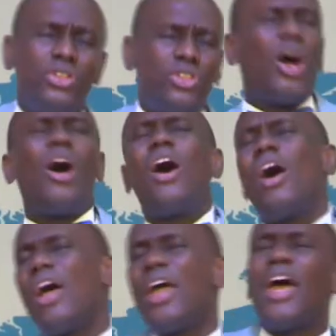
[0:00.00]

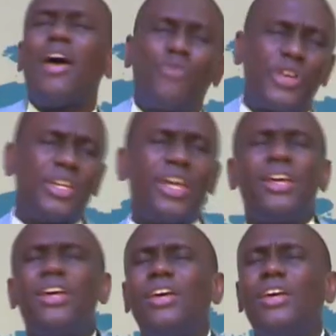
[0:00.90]
joy every
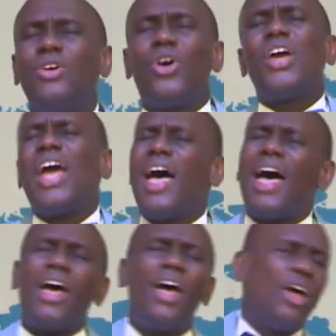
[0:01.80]
day. Oh
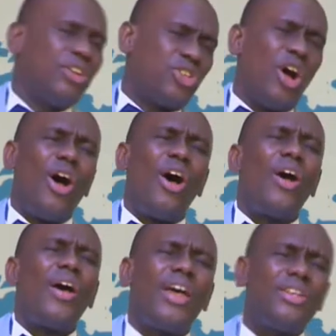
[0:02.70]
yeah.
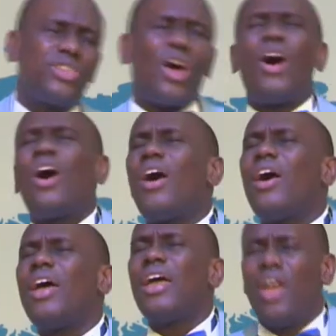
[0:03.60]
Joy,
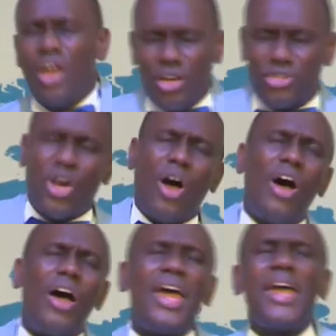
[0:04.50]
joy,
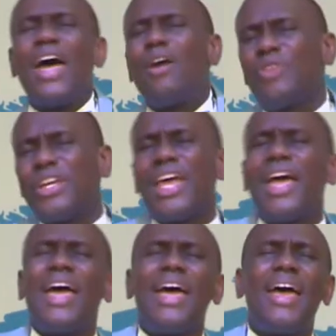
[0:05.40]
joy every
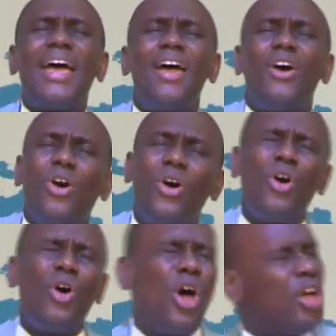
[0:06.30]
day.
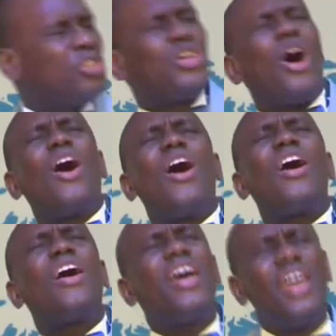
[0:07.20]
Oh,
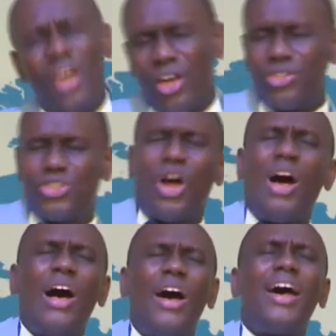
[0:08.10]
joy,
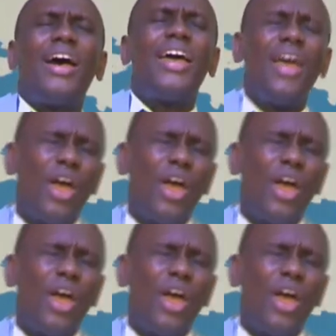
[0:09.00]
joy,